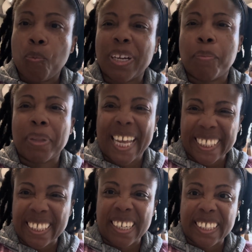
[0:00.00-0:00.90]
what a
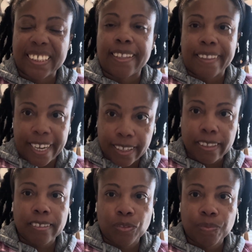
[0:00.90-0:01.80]
blessing it is to think
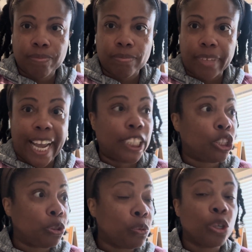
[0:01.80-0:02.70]
and to